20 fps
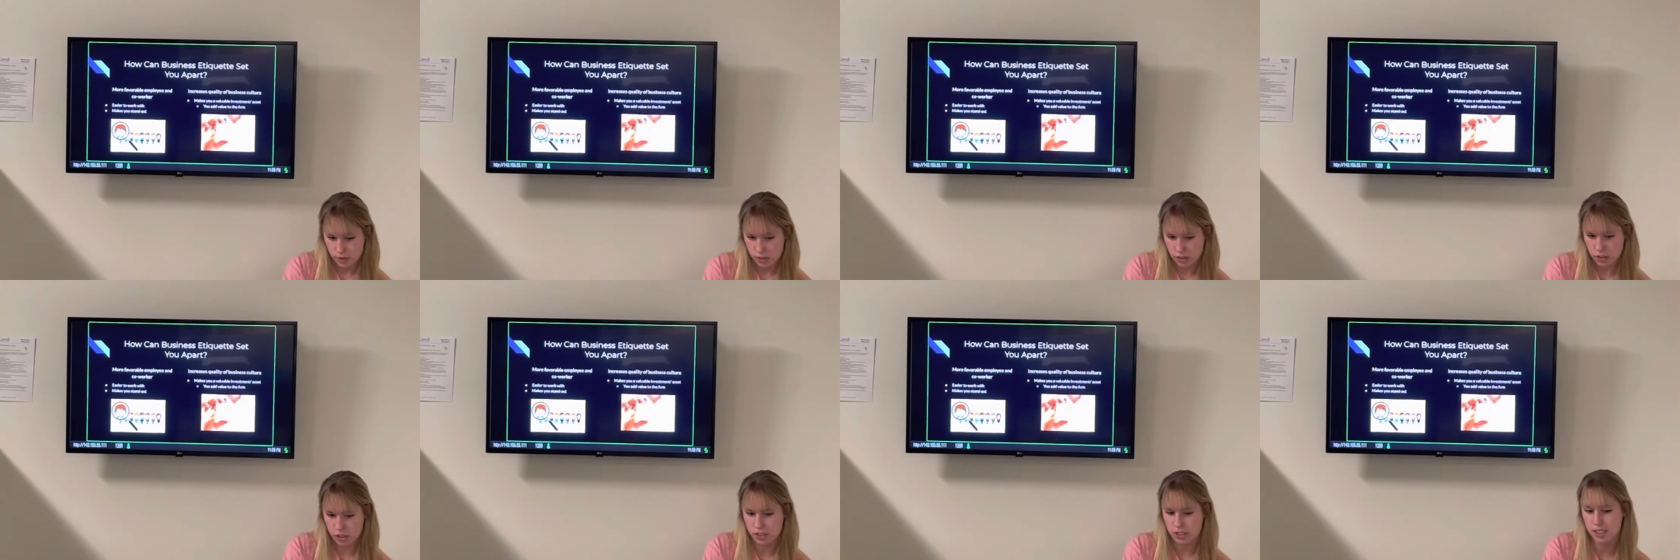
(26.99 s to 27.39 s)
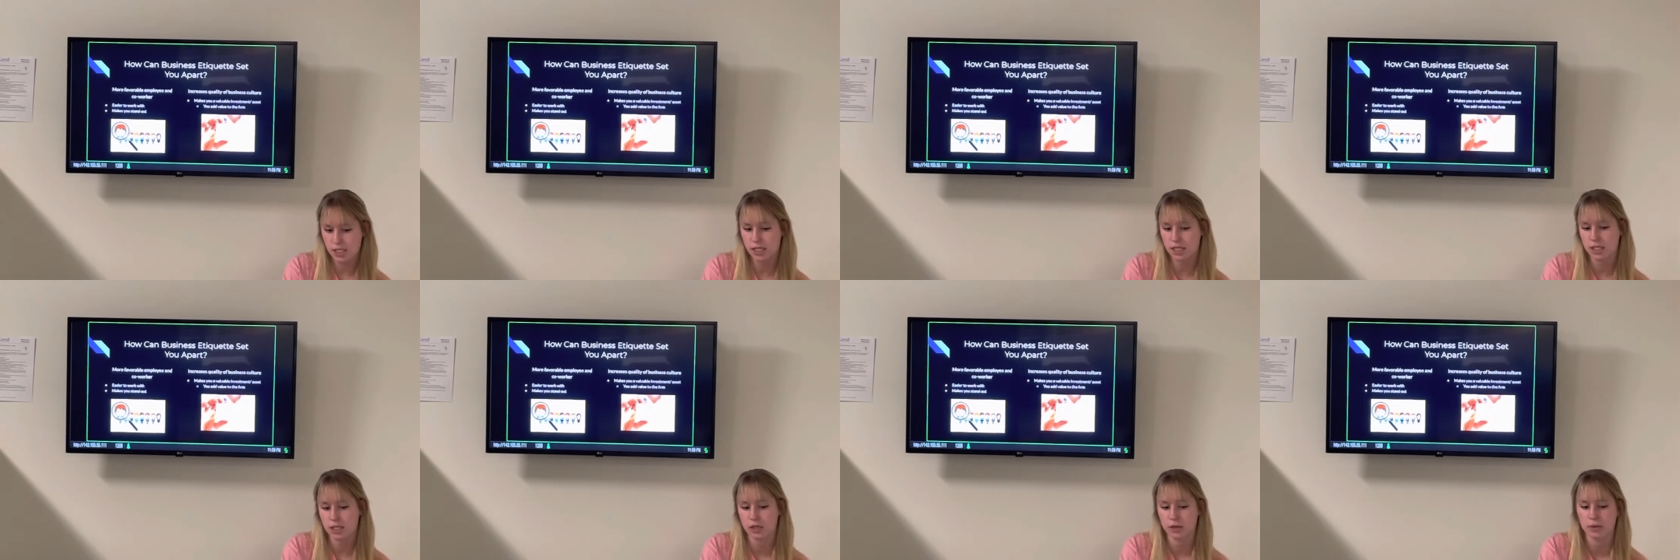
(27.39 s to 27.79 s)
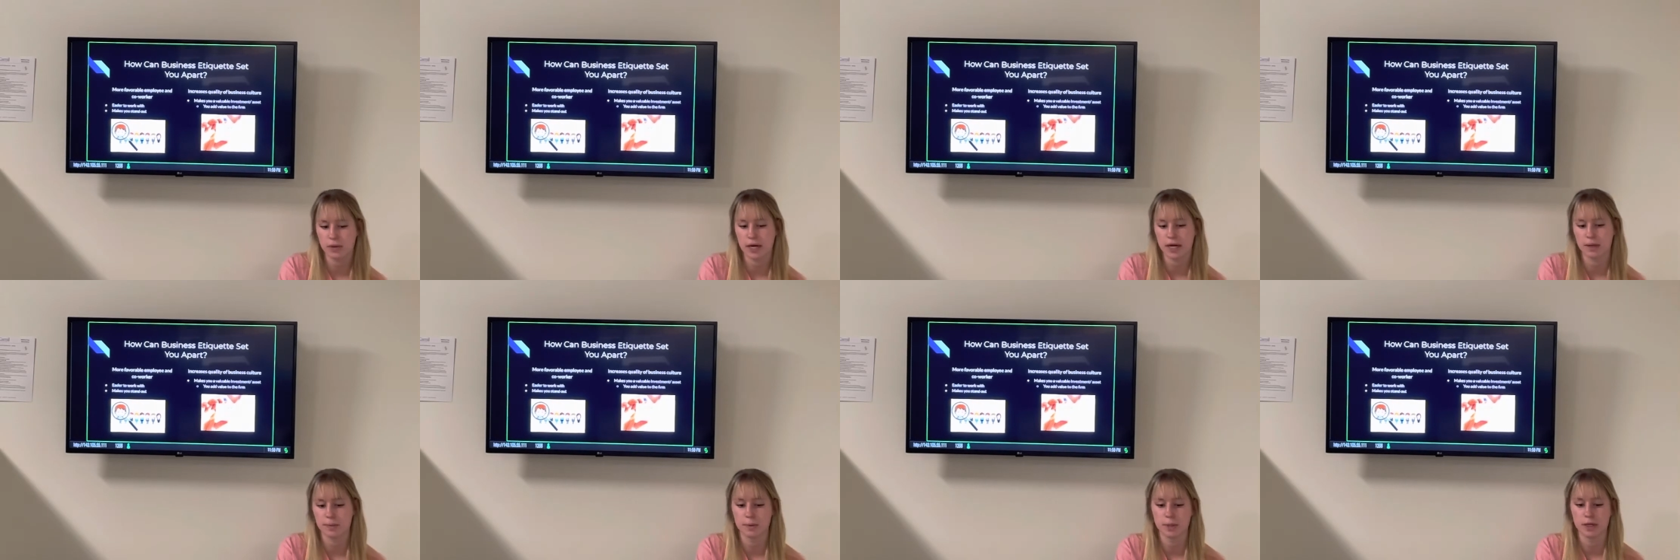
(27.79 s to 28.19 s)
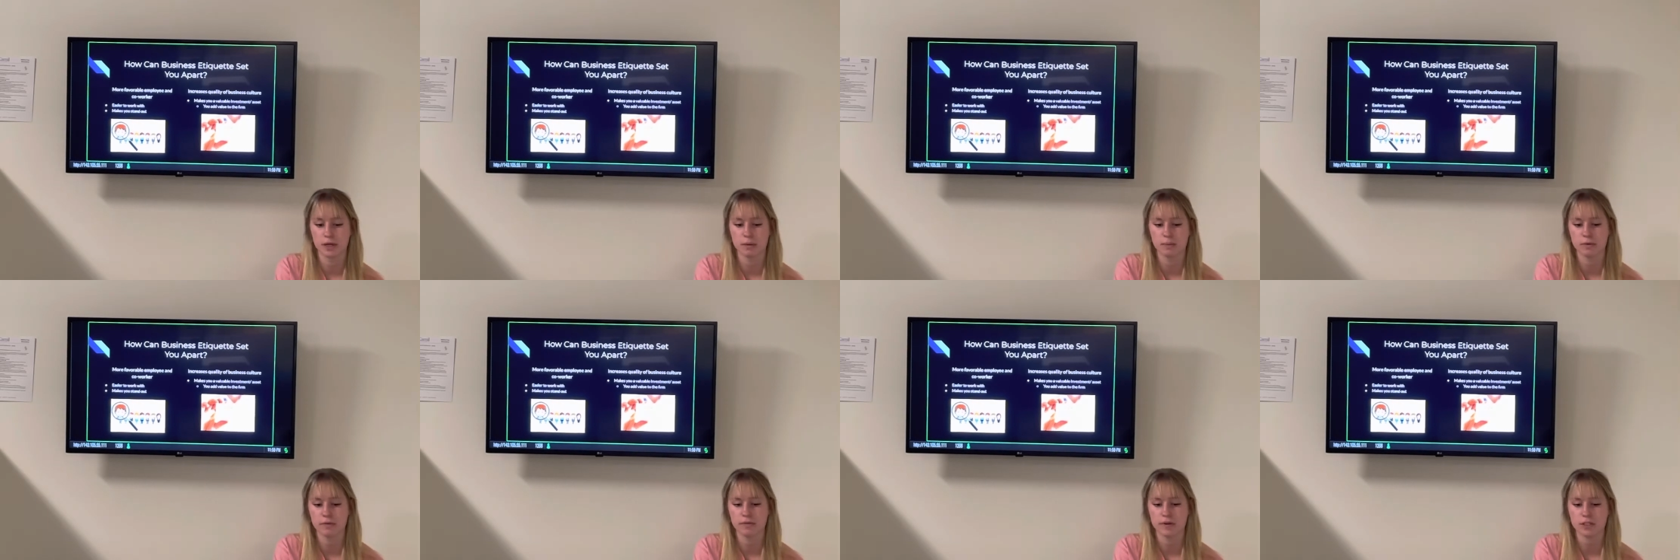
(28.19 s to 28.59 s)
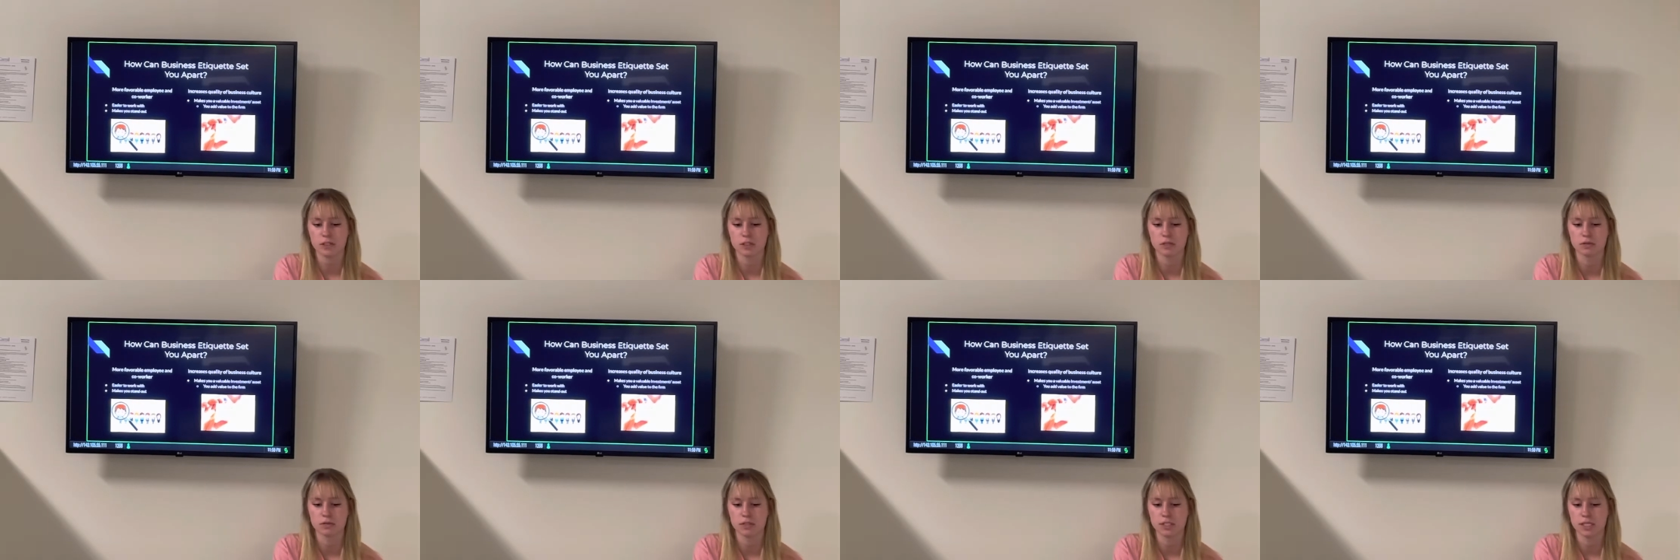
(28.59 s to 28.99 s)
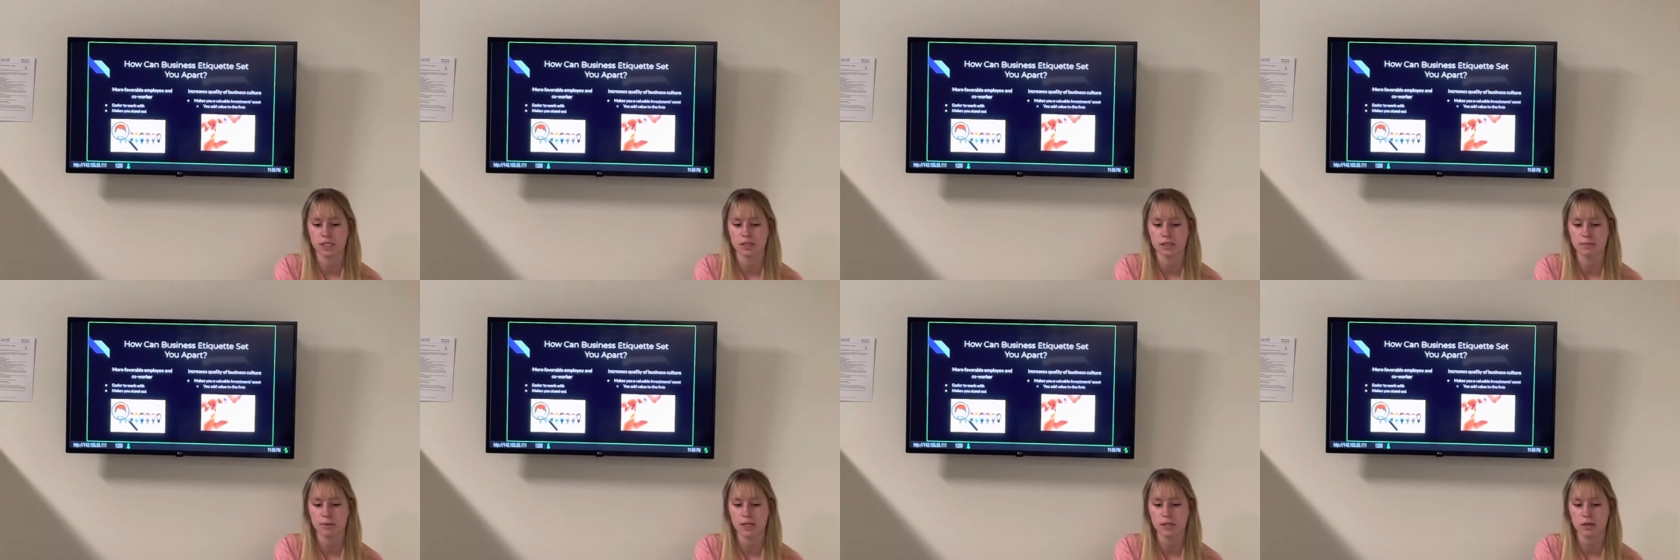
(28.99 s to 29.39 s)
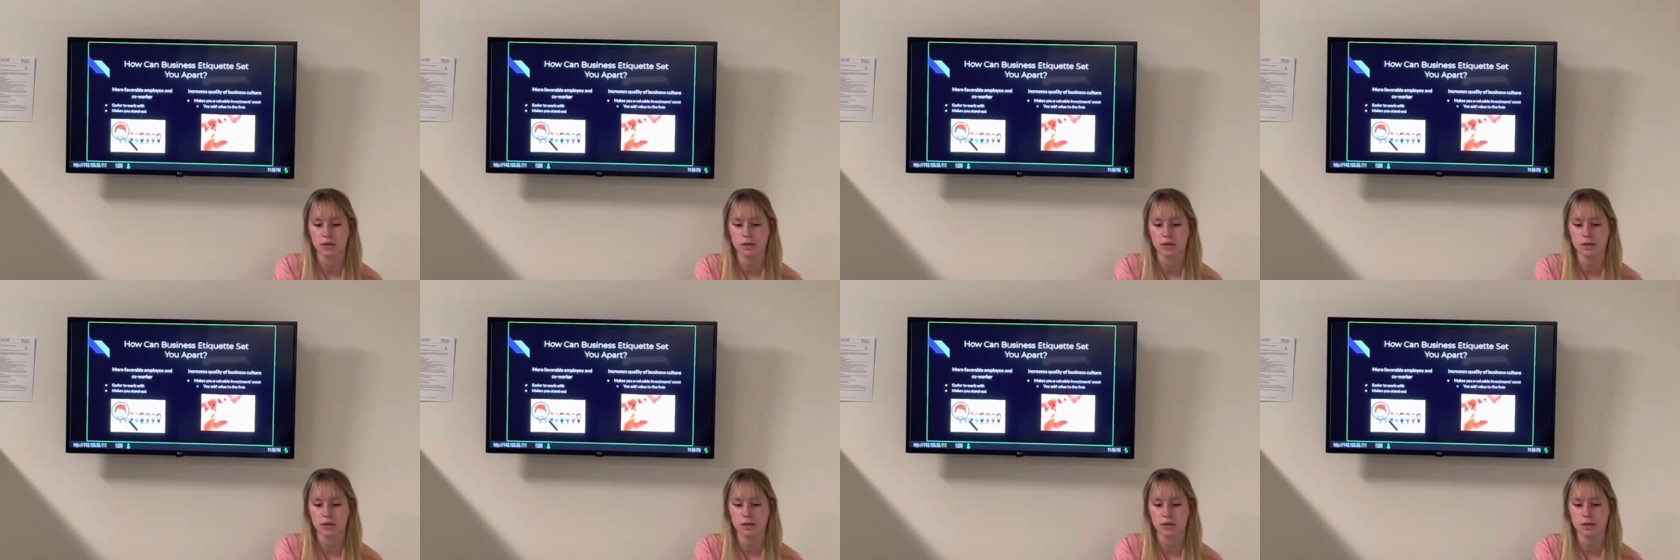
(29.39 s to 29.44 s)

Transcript: Just like you, I am a young professional still in my